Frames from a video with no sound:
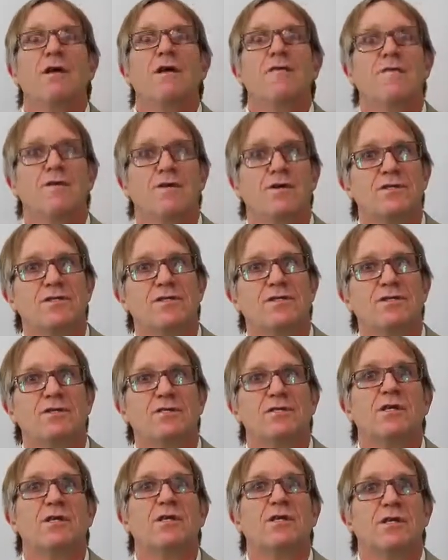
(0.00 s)

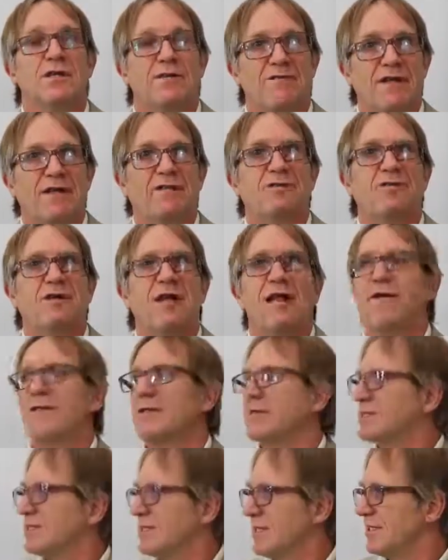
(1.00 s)
versus the veterinarian
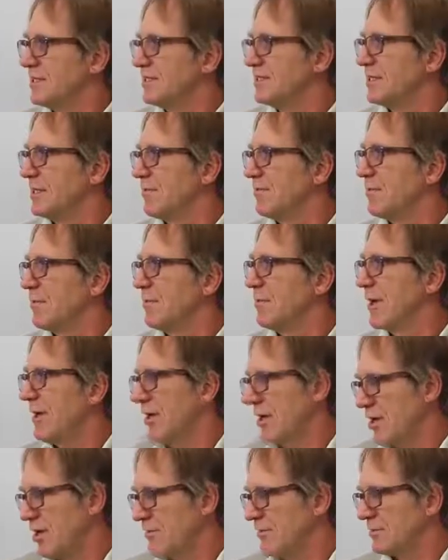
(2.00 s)
that says simply,
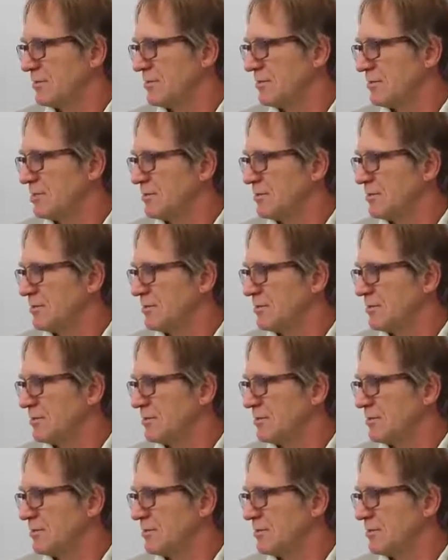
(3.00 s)
"Hello, Mrs.